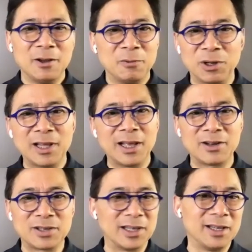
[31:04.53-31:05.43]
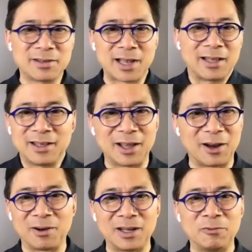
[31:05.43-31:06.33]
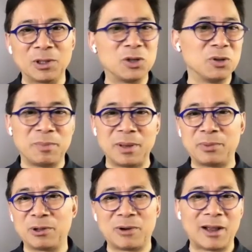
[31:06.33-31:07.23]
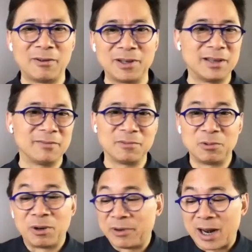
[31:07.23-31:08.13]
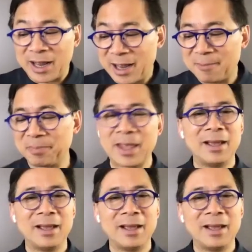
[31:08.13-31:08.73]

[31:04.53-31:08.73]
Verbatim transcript: what are they actually selling there, and what do the people around wherever I am,